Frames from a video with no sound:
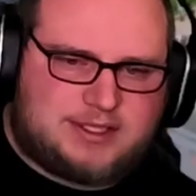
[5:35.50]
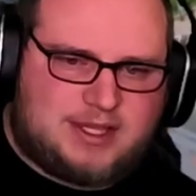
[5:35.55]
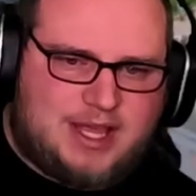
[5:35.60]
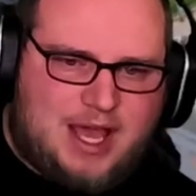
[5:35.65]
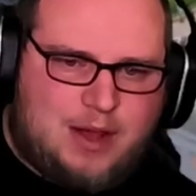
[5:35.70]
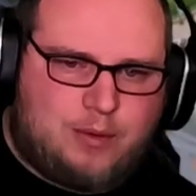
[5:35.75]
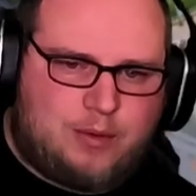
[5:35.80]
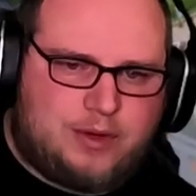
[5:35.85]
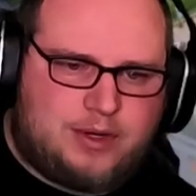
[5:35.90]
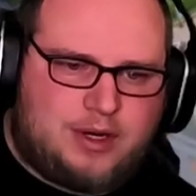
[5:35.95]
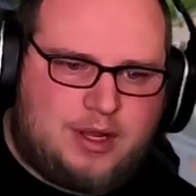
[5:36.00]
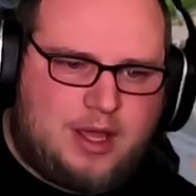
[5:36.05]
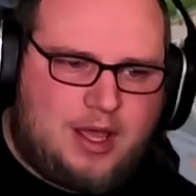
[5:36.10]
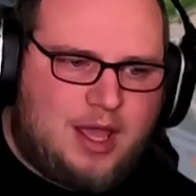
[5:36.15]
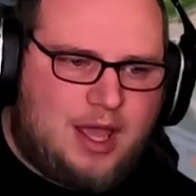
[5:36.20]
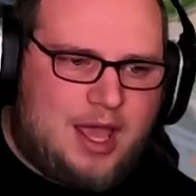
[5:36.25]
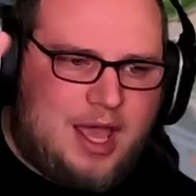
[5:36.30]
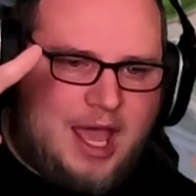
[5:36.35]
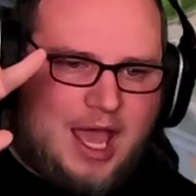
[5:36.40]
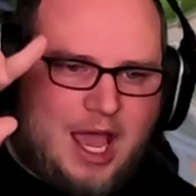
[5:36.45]
that one.
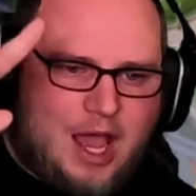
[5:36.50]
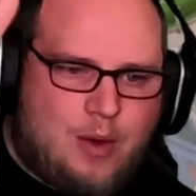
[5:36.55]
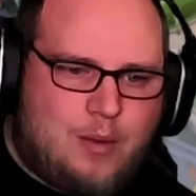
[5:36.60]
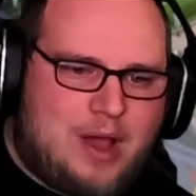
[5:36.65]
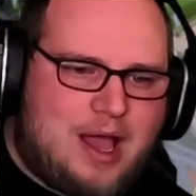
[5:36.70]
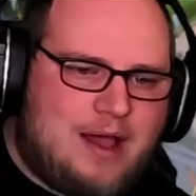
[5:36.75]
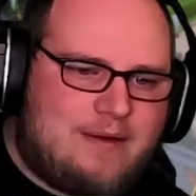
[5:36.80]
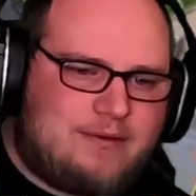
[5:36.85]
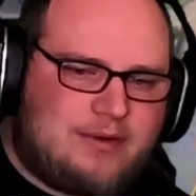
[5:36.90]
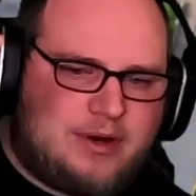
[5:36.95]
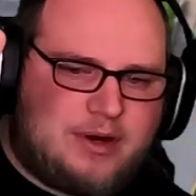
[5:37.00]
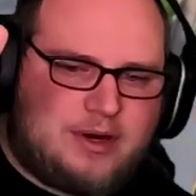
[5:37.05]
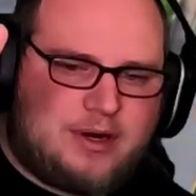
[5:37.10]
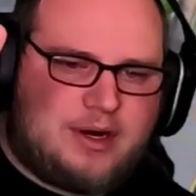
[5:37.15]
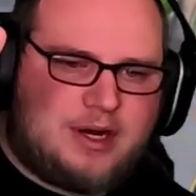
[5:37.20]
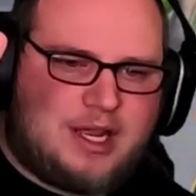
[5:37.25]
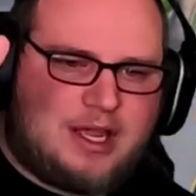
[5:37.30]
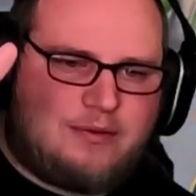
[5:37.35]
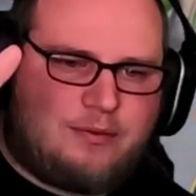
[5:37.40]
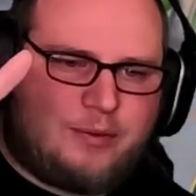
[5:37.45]

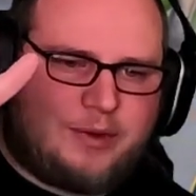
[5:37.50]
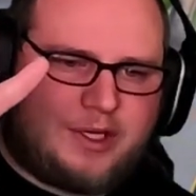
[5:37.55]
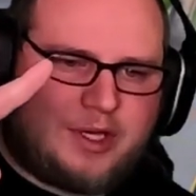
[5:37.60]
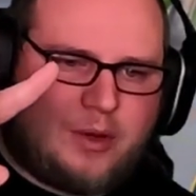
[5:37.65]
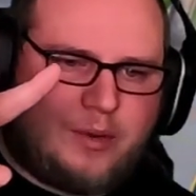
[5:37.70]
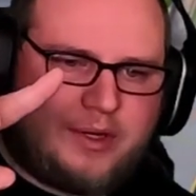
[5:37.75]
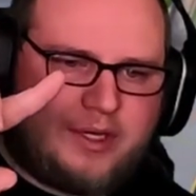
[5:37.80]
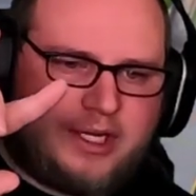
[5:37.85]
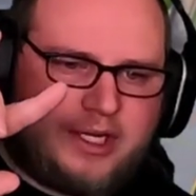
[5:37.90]
However, if we go in